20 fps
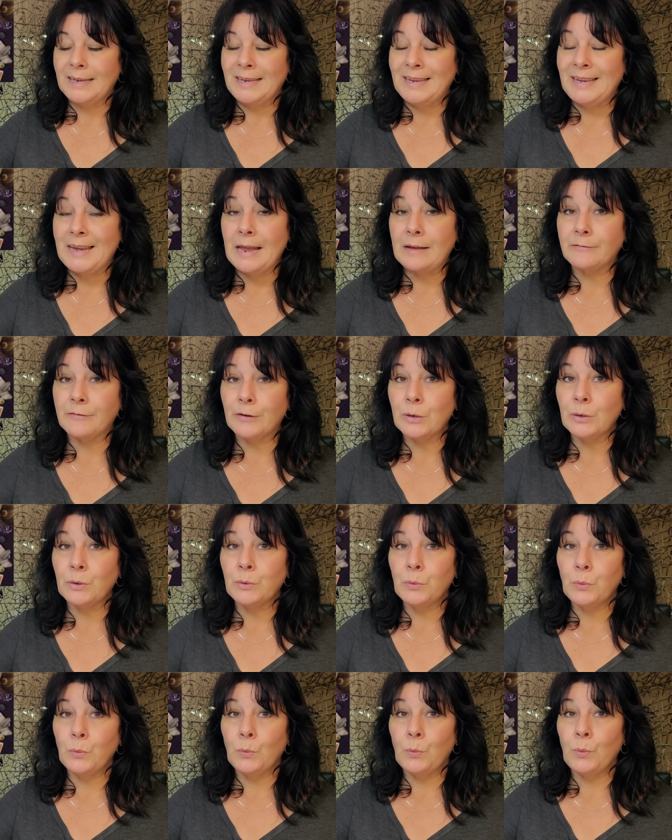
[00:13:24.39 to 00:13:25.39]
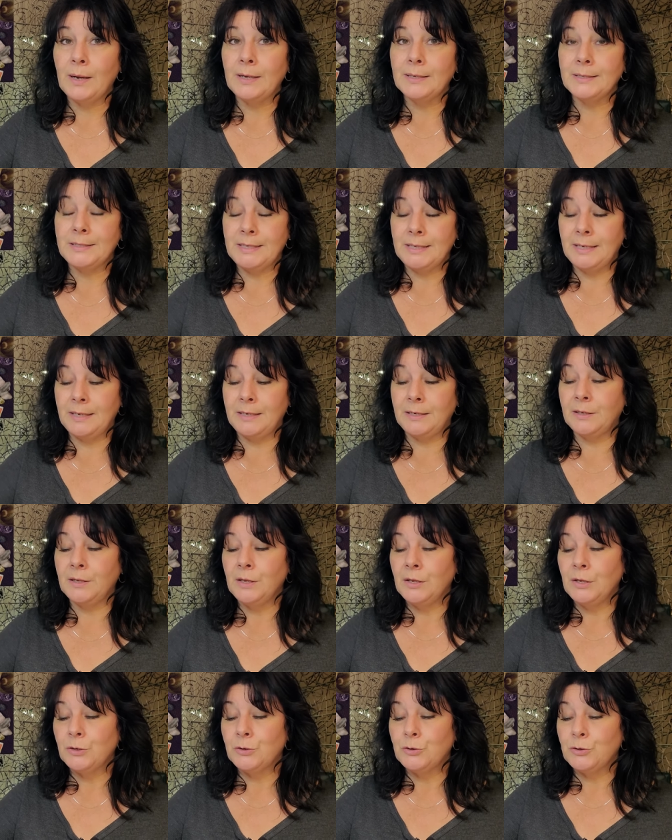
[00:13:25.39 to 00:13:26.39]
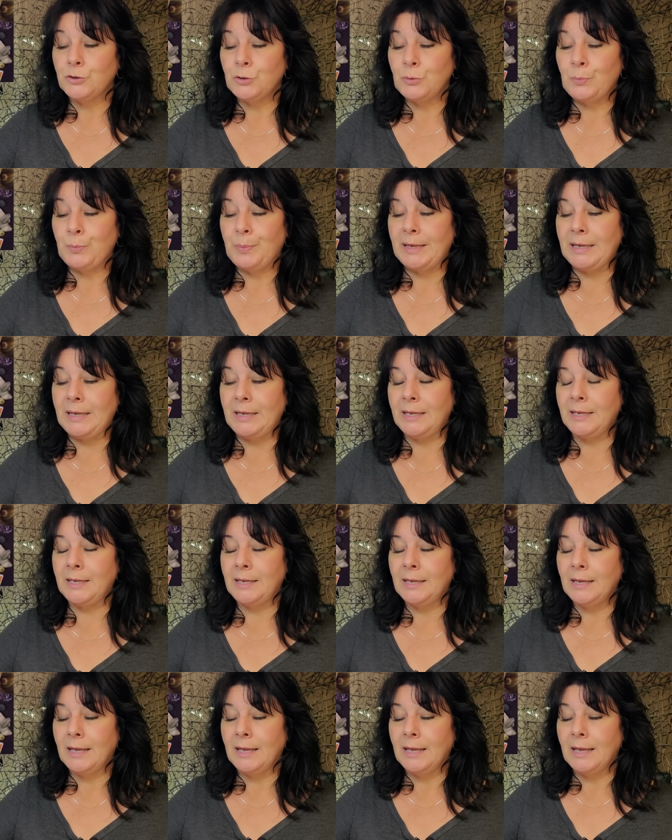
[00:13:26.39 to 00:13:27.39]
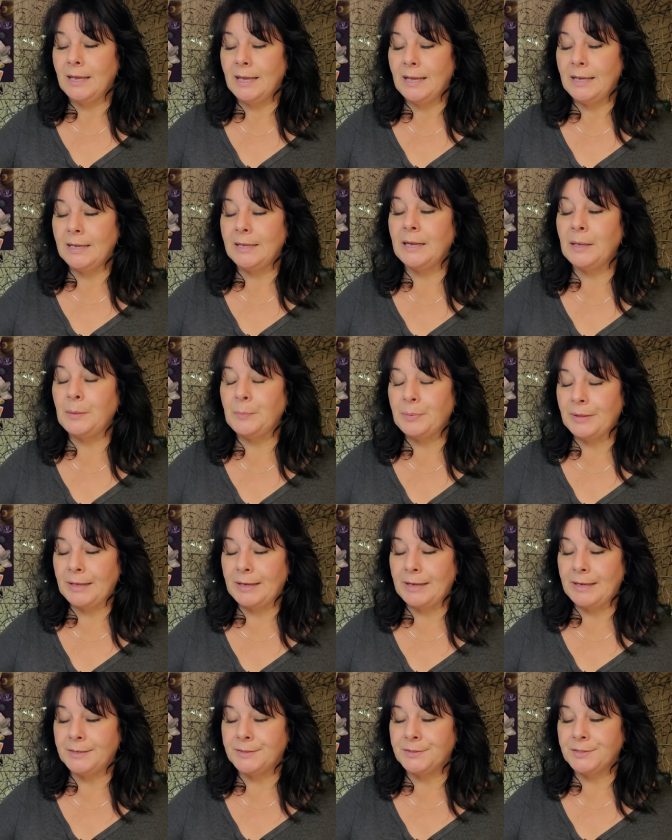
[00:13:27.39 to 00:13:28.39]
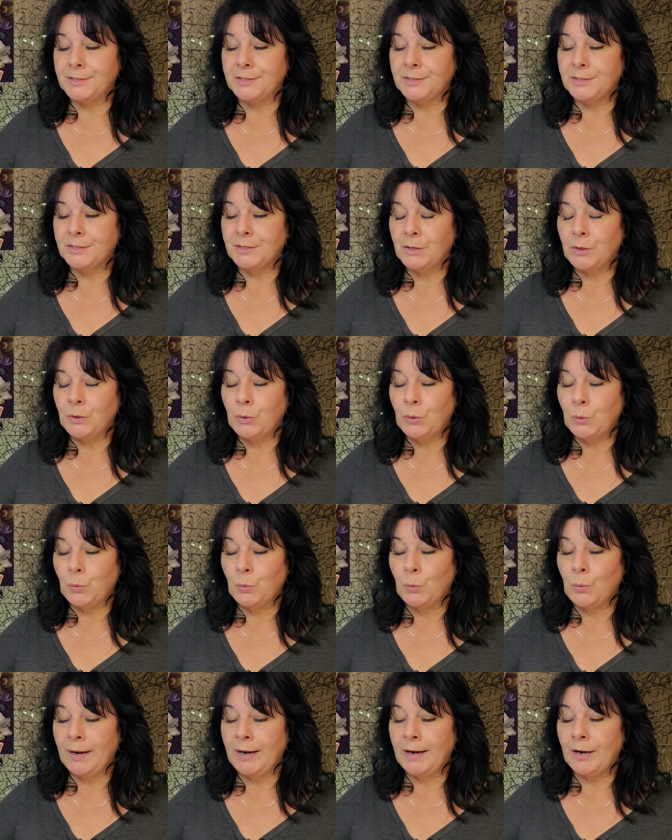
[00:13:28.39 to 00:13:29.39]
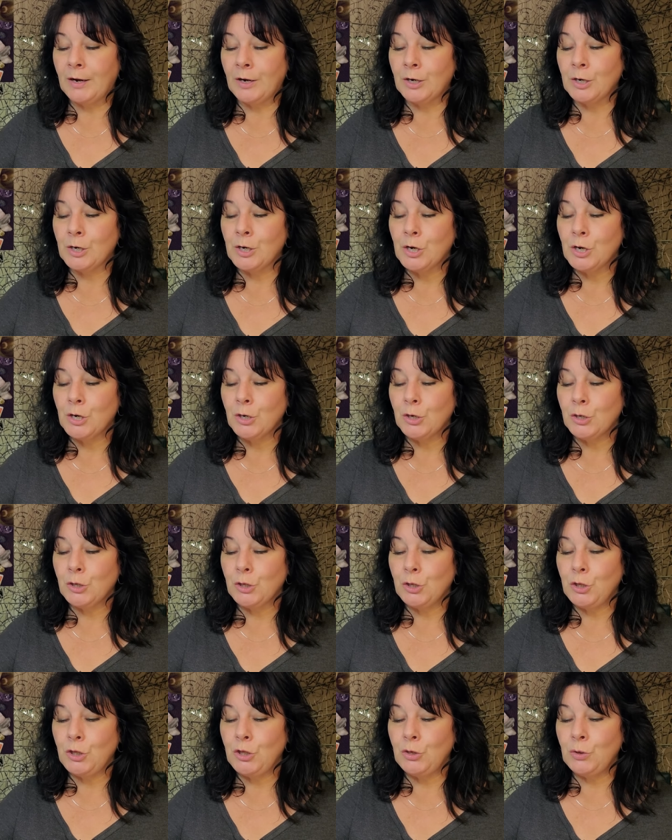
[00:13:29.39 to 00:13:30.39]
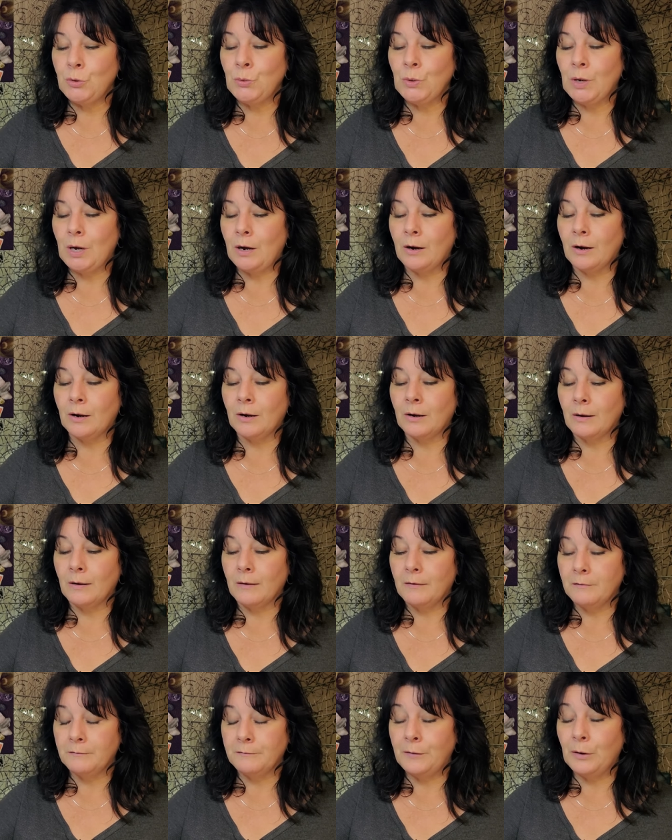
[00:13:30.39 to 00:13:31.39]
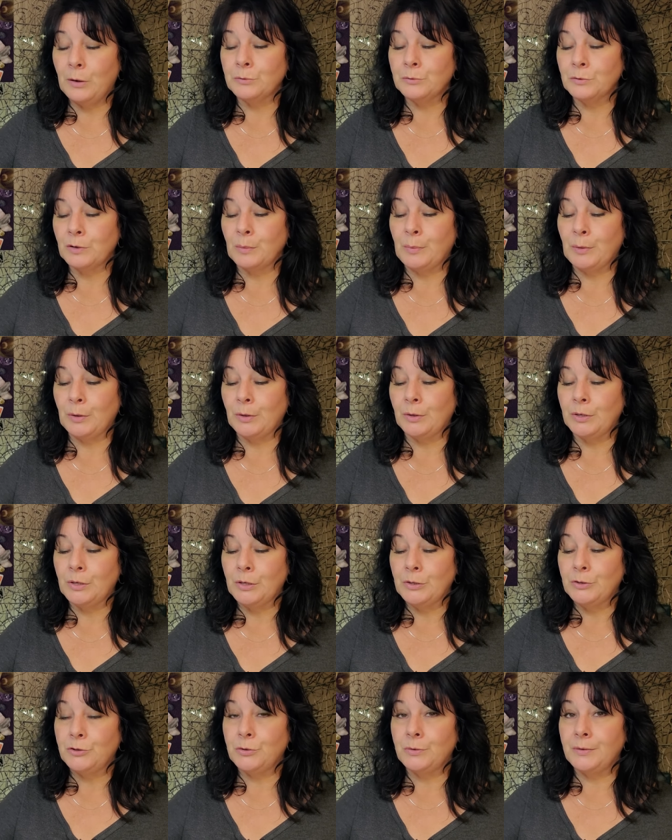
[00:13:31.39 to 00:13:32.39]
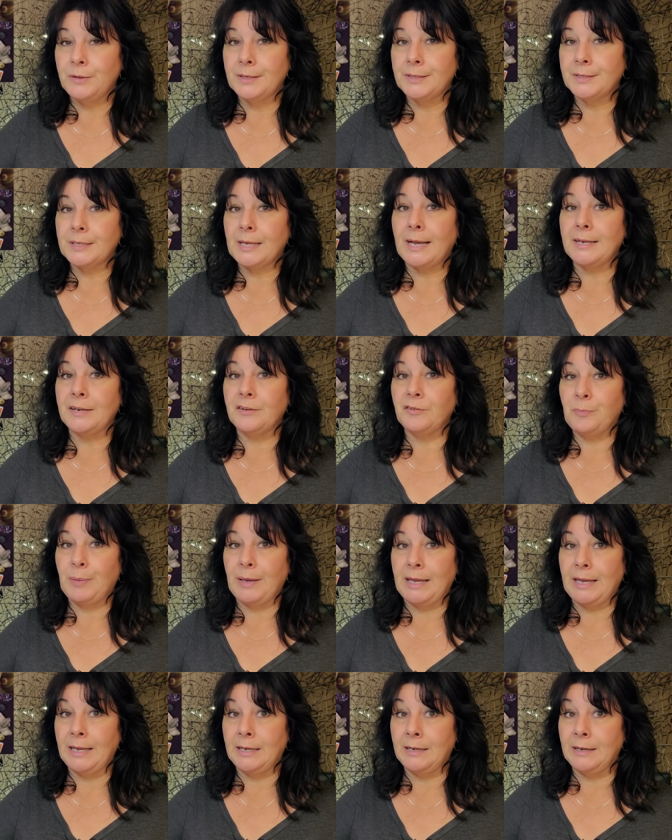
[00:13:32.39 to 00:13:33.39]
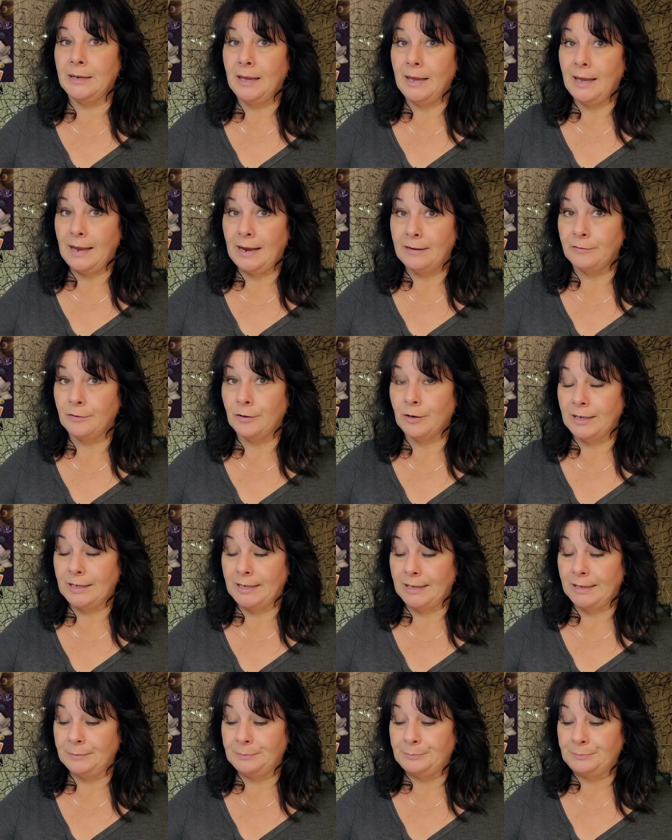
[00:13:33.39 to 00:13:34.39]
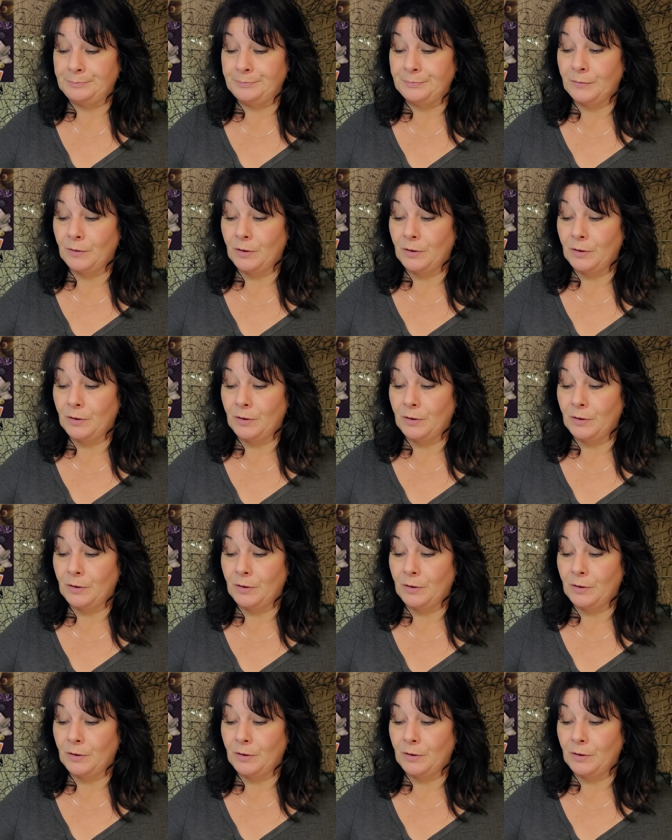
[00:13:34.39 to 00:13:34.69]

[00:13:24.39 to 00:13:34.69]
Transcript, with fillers: never wanting to be in a place where you are vulnerable to this kind of pain ever again.